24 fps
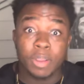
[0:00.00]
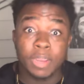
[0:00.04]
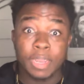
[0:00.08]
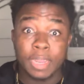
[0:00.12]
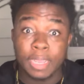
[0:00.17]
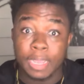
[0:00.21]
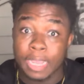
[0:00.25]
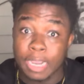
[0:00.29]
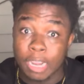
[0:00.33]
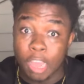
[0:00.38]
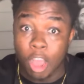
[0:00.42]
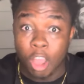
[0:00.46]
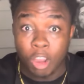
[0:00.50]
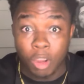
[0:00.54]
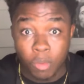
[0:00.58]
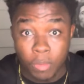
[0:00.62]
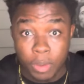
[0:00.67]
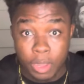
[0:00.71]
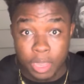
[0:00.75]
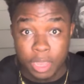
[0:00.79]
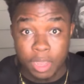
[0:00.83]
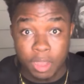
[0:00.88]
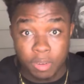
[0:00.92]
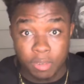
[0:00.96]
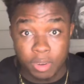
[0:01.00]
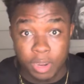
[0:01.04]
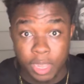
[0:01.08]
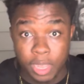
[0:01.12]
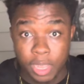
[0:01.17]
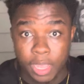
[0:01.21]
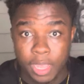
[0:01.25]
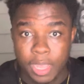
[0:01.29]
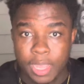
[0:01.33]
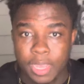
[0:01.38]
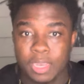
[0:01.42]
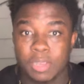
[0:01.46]
the heat all the way up, right?
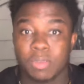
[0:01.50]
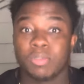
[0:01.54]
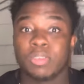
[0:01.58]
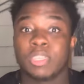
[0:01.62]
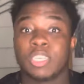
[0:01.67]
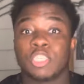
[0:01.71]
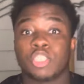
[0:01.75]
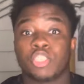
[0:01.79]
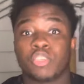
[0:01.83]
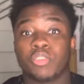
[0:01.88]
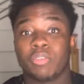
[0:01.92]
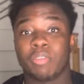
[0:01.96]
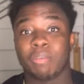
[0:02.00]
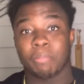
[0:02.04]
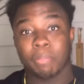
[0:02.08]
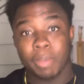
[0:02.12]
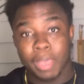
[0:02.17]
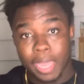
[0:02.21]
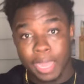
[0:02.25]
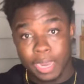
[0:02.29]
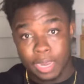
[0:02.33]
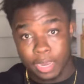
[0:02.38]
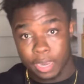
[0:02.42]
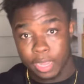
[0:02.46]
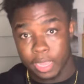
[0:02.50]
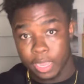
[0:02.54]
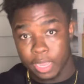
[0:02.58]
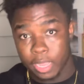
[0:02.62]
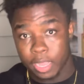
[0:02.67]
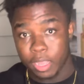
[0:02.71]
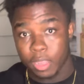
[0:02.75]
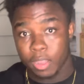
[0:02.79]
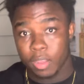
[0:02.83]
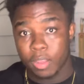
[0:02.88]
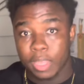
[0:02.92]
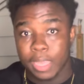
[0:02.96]
Then we're going to turn it back
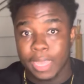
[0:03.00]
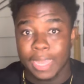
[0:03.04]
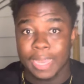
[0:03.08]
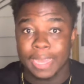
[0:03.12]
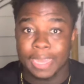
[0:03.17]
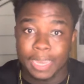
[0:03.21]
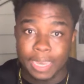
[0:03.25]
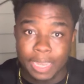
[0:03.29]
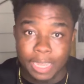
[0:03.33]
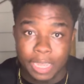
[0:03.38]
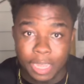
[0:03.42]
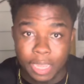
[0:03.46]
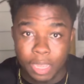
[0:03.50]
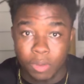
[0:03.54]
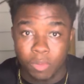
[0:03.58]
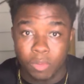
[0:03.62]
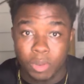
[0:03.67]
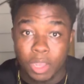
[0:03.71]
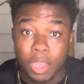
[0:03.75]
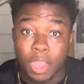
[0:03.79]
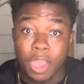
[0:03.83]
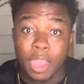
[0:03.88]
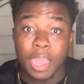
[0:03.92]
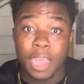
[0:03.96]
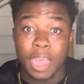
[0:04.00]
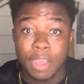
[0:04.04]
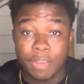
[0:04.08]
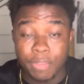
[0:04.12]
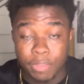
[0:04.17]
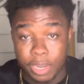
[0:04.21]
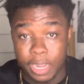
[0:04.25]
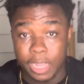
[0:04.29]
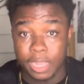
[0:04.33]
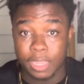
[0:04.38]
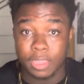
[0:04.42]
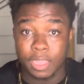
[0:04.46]
down. And then we're going to cover
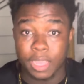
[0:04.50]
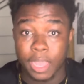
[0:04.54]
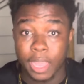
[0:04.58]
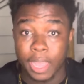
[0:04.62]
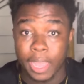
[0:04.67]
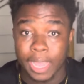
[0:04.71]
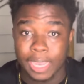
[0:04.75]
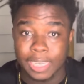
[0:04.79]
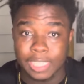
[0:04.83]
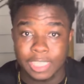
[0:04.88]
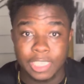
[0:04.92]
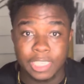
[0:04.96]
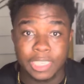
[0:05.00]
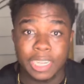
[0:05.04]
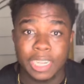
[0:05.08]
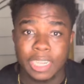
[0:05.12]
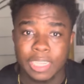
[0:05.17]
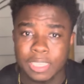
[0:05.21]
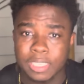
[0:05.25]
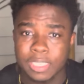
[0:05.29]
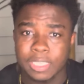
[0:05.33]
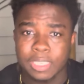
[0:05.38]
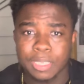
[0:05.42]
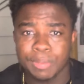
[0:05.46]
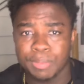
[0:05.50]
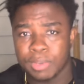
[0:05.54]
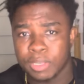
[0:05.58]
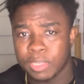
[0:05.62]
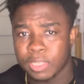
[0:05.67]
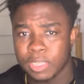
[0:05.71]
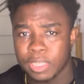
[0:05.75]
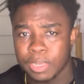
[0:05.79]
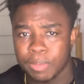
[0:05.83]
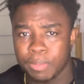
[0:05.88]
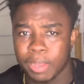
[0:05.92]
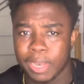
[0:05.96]
that thing and just let it
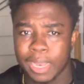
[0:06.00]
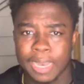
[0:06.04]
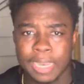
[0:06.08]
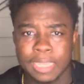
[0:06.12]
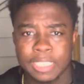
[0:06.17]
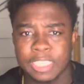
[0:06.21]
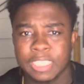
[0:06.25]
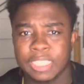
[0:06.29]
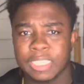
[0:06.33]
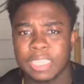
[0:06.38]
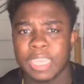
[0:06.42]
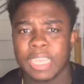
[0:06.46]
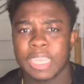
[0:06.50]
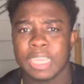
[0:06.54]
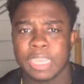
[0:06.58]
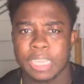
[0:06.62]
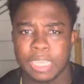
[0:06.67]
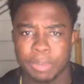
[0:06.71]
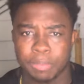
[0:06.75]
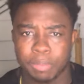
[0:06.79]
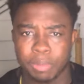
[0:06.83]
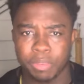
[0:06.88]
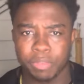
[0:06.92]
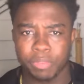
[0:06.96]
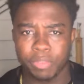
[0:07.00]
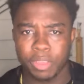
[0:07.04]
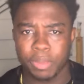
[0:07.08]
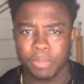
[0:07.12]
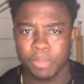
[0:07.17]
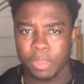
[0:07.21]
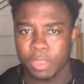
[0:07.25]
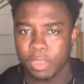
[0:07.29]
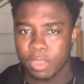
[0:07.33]
simmer. Let it steam. You feel me?